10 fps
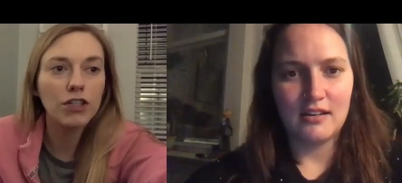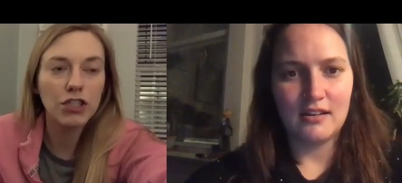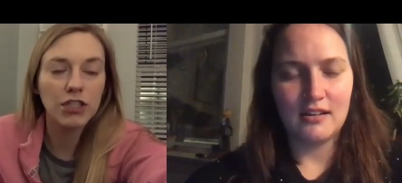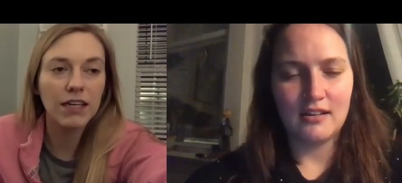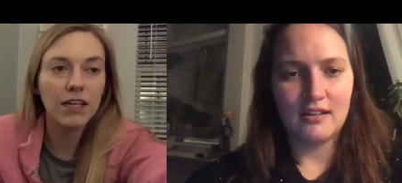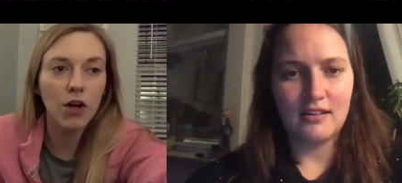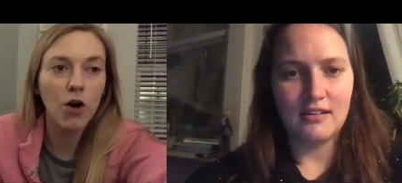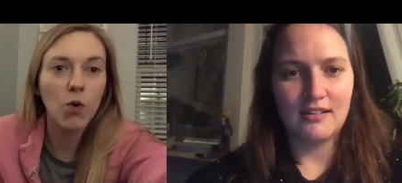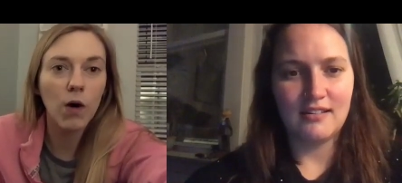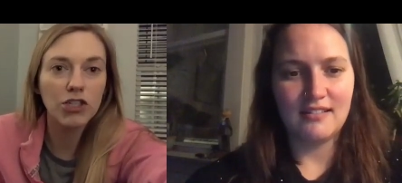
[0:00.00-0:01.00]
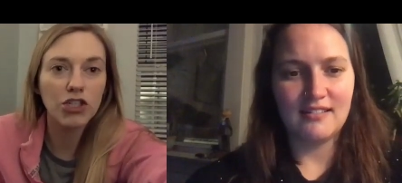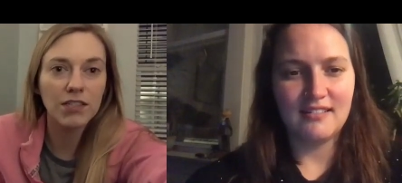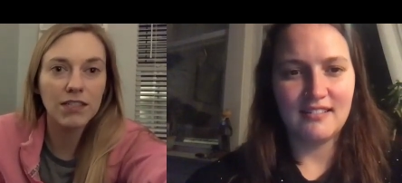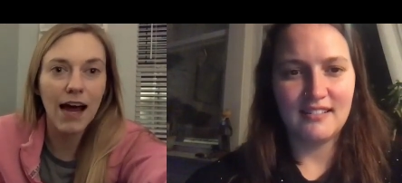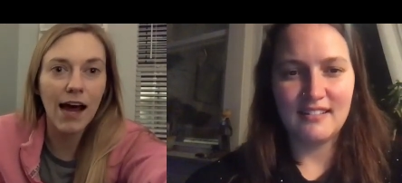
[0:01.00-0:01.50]
Speaker 1: just like no
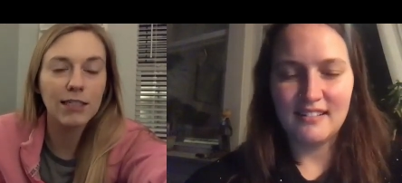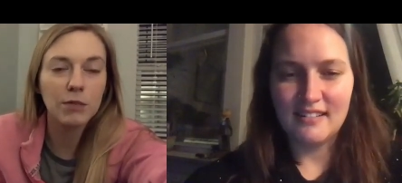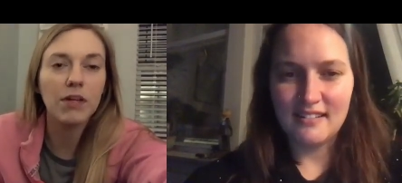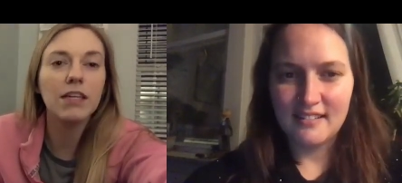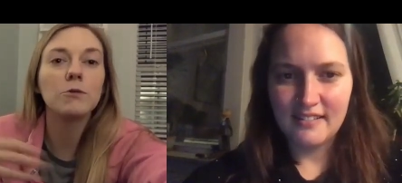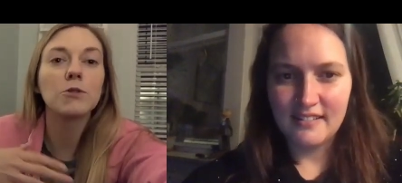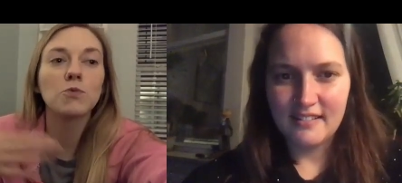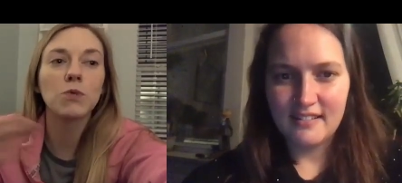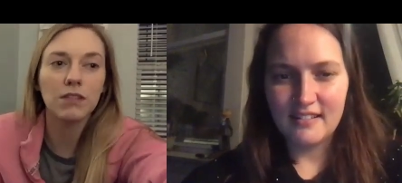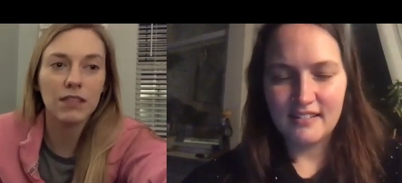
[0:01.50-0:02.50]
questions asked, but he was really